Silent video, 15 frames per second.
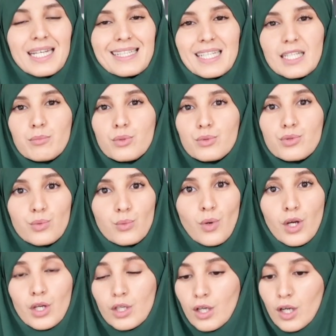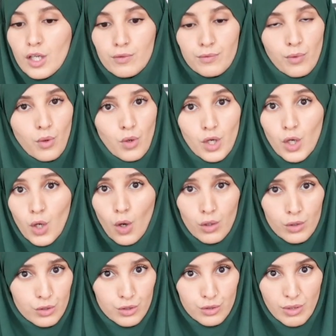and able to work for
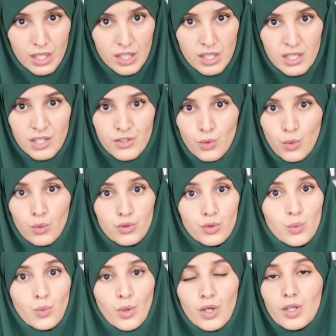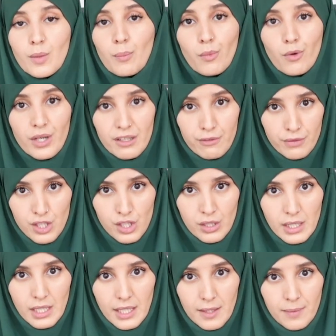longer stretches or to work more
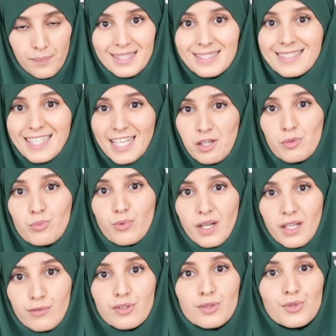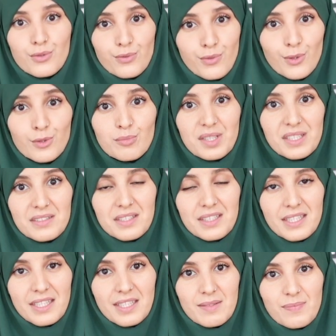efficiently. Take a break from your phone,
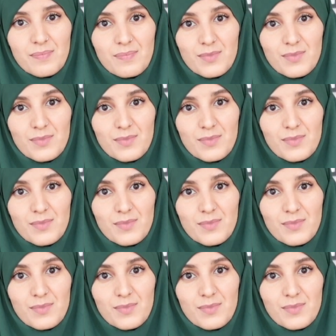basically.